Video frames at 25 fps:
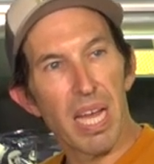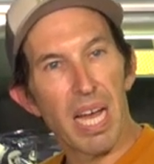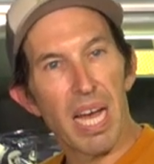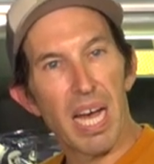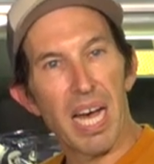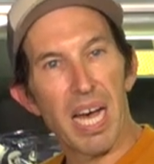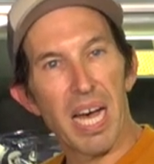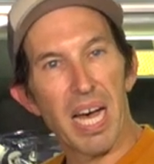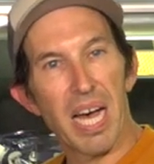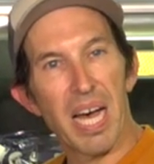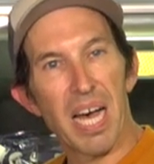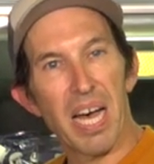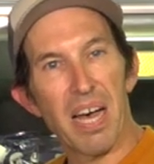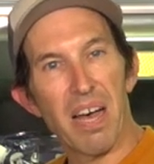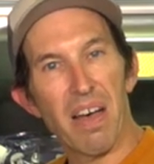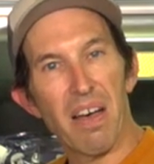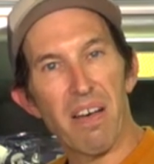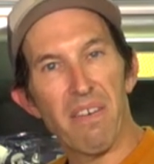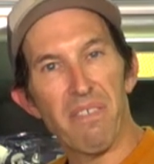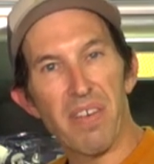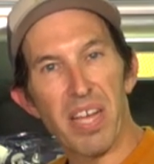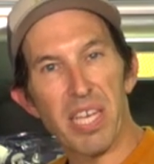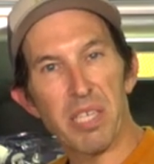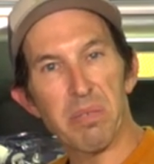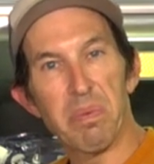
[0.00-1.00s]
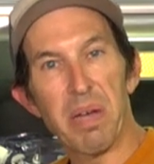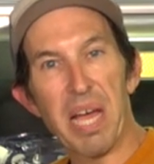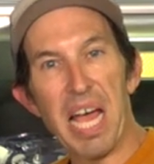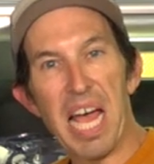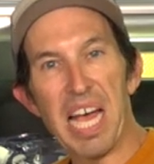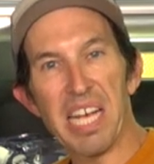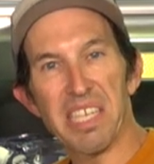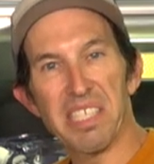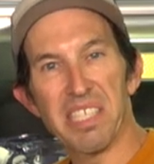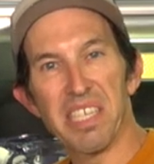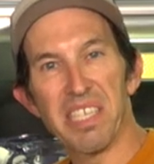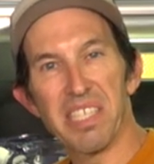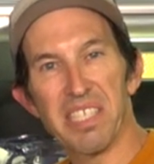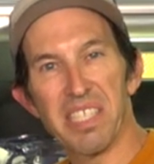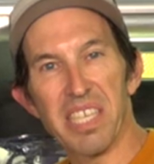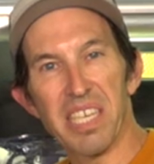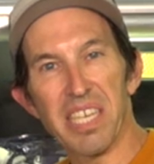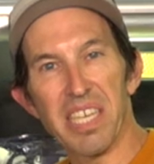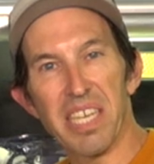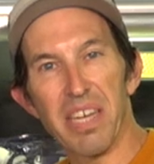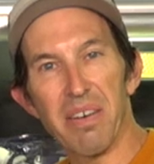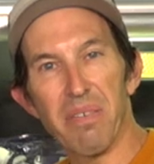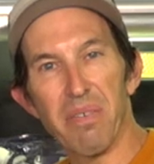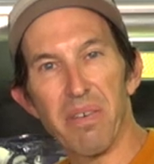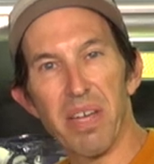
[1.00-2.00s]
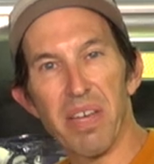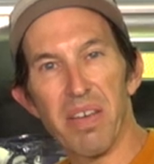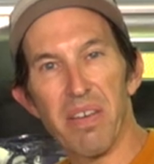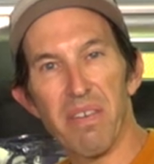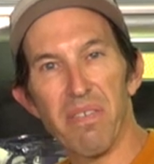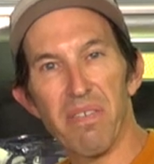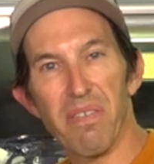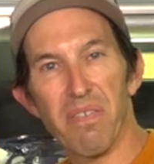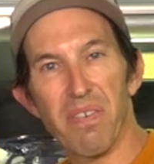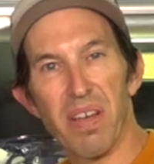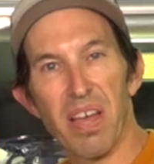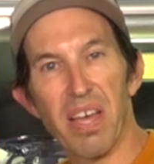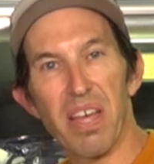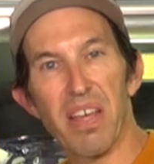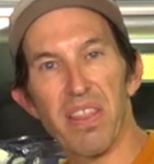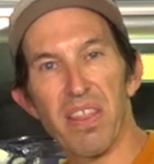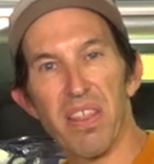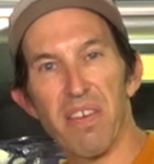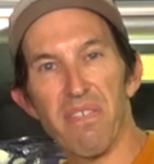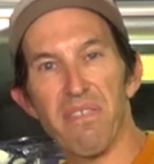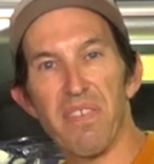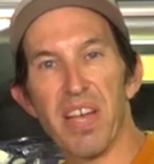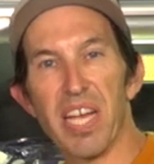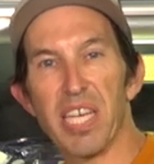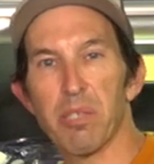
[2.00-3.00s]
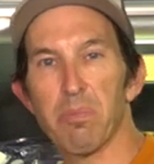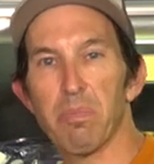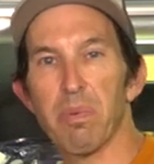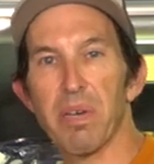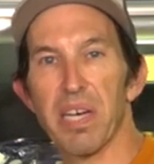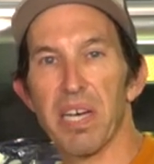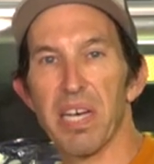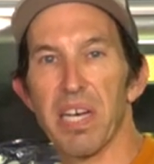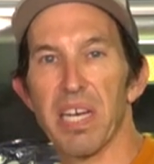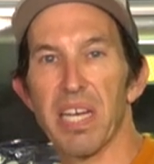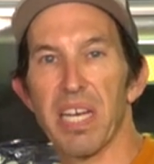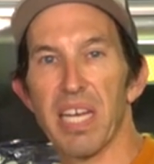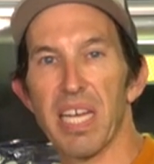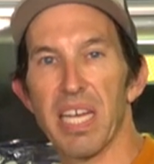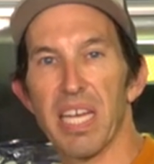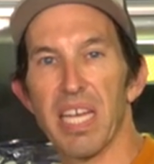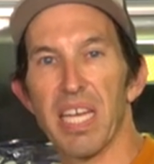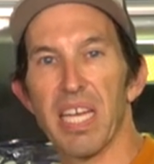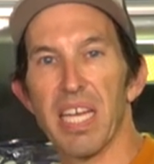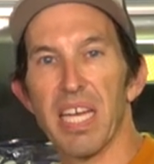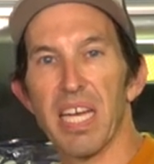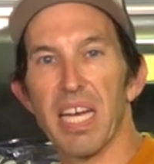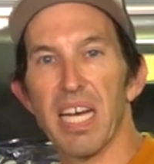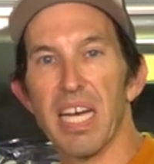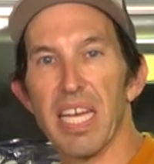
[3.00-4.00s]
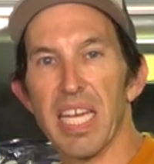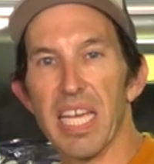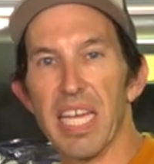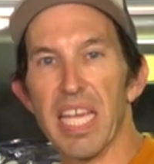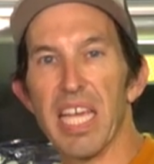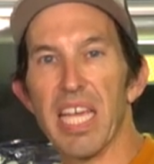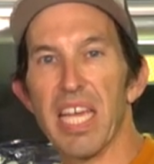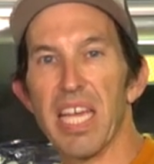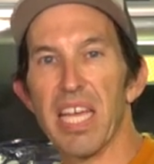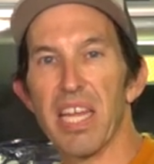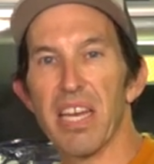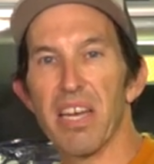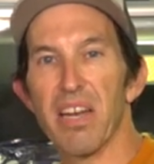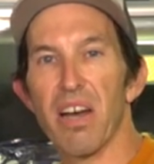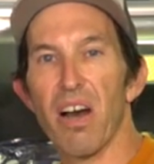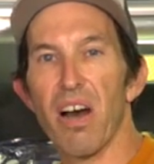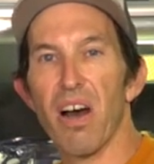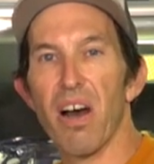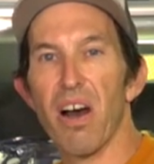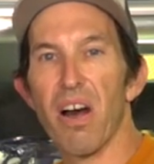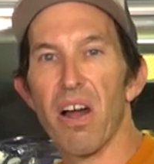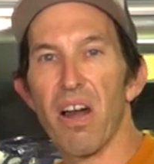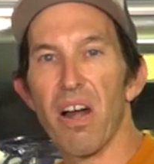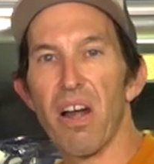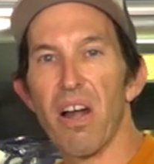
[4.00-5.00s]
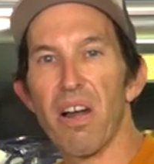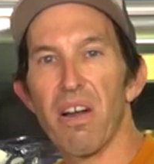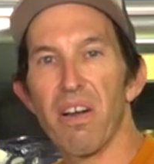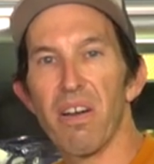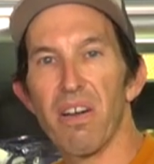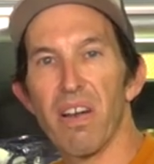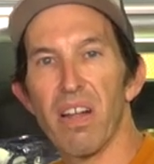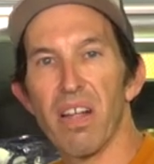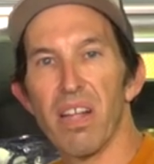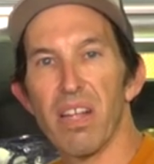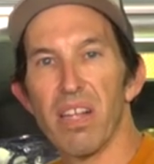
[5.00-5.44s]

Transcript: Uh, Vespa asked us to get rid of the Vespa in our